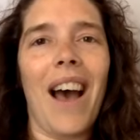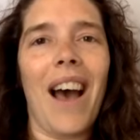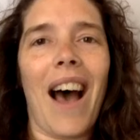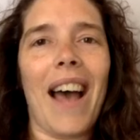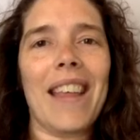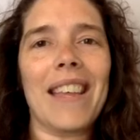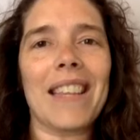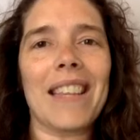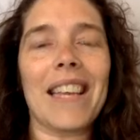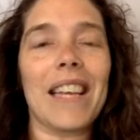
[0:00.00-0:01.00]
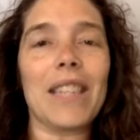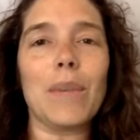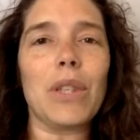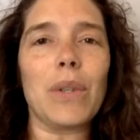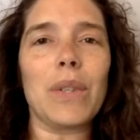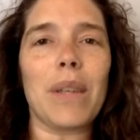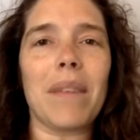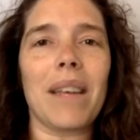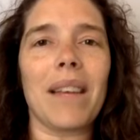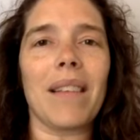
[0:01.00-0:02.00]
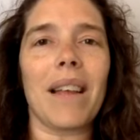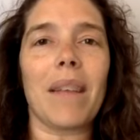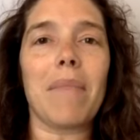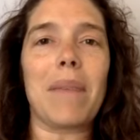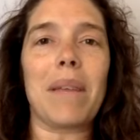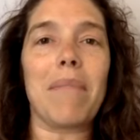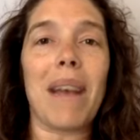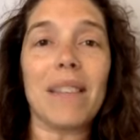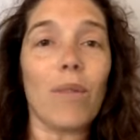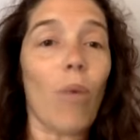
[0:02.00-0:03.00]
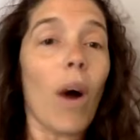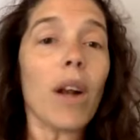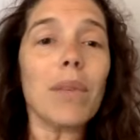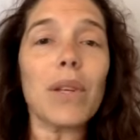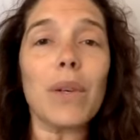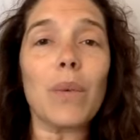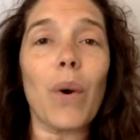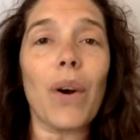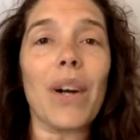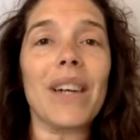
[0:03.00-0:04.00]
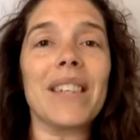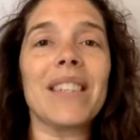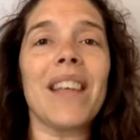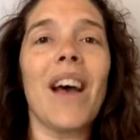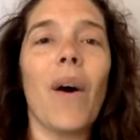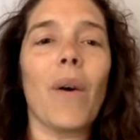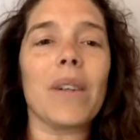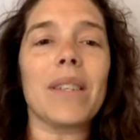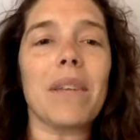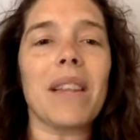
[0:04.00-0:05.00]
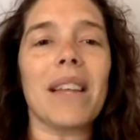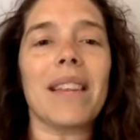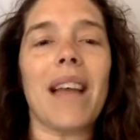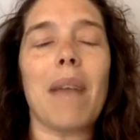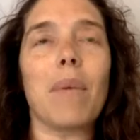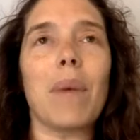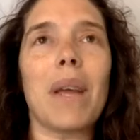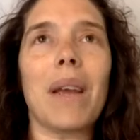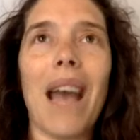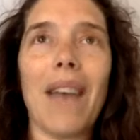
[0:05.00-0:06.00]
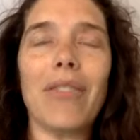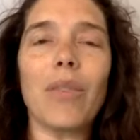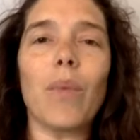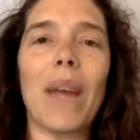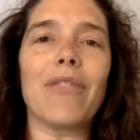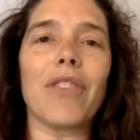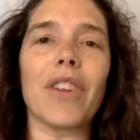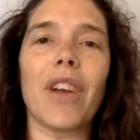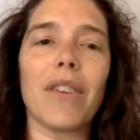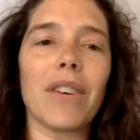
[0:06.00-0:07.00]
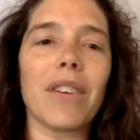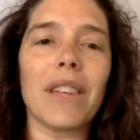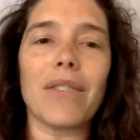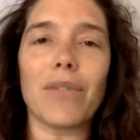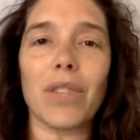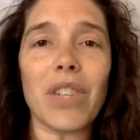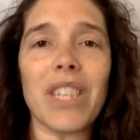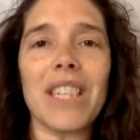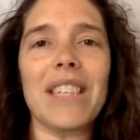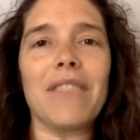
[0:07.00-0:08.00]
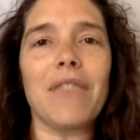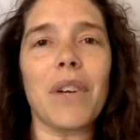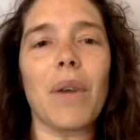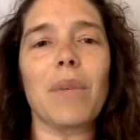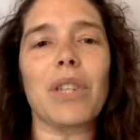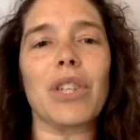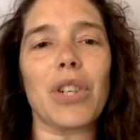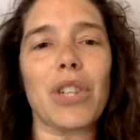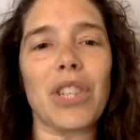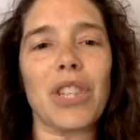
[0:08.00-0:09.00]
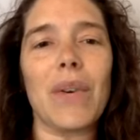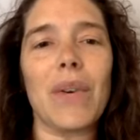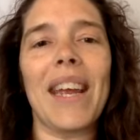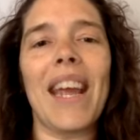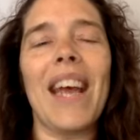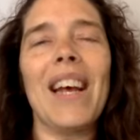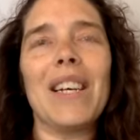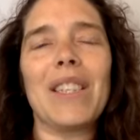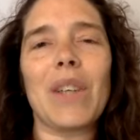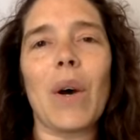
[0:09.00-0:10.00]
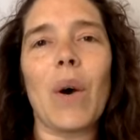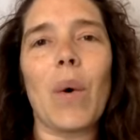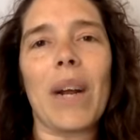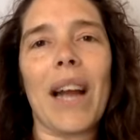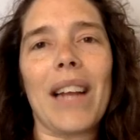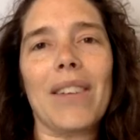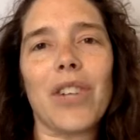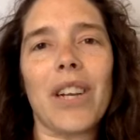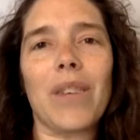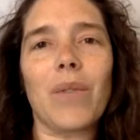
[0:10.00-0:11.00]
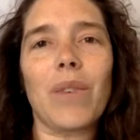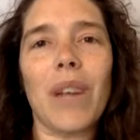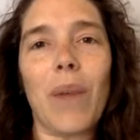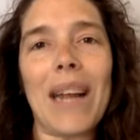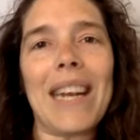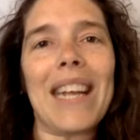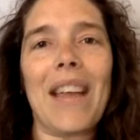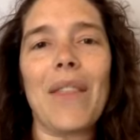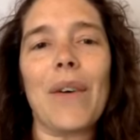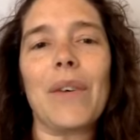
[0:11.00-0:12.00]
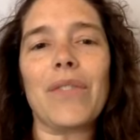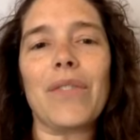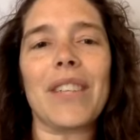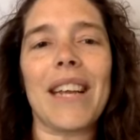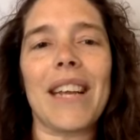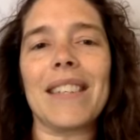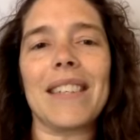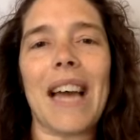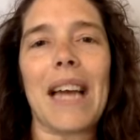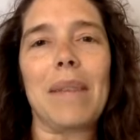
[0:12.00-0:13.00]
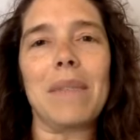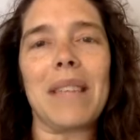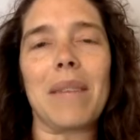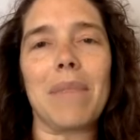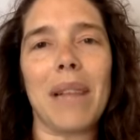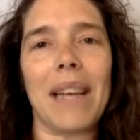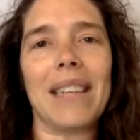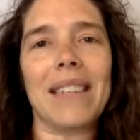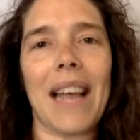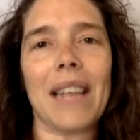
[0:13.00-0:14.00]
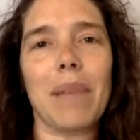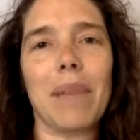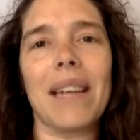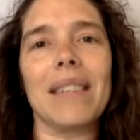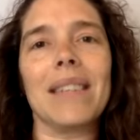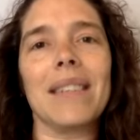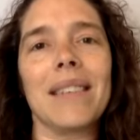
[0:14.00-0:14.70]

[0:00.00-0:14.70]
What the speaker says: I think the kids will do something like maybe massive water balloon wars or something like that, but we have to wait for the governor to lift restrictions and figure out what the church is doing. So we're kind of waiting on those for dates and times and exact plans.